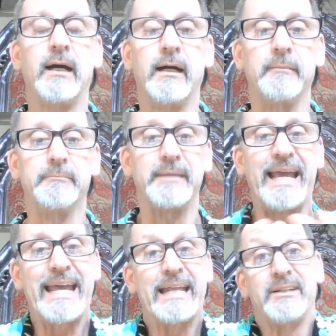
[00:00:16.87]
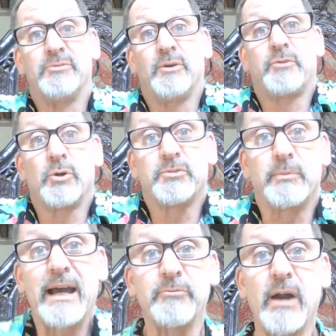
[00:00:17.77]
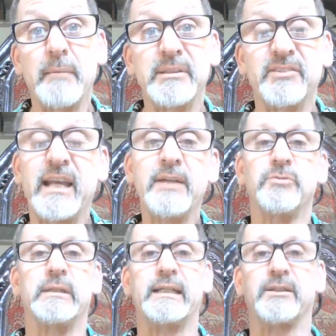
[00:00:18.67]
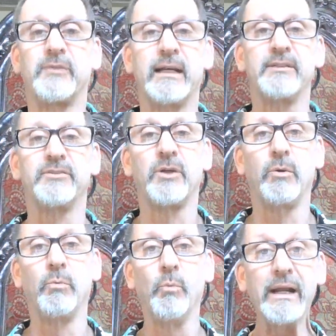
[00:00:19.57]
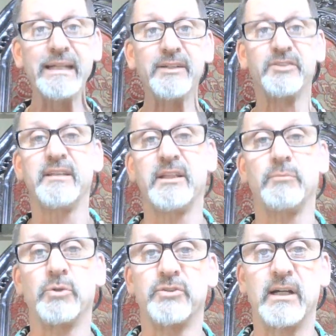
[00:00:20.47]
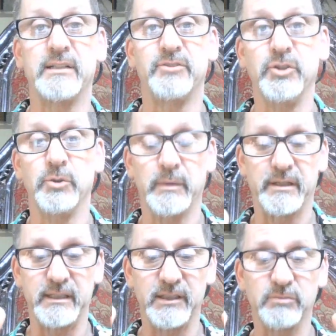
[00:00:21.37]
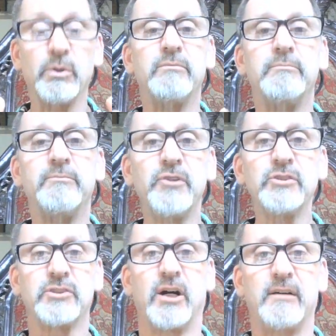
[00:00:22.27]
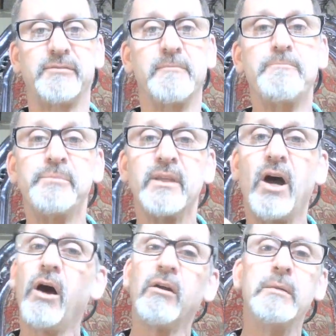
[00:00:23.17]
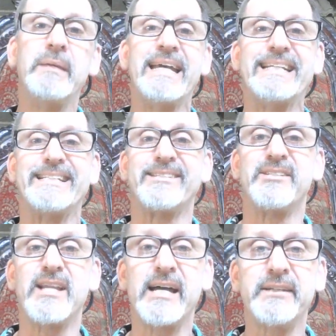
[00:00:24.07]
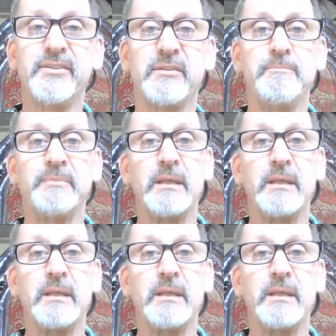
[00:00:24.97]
And of course, round robin schedulings, right? So what is it that we're trying to do with these? Well, first off, RMA is nice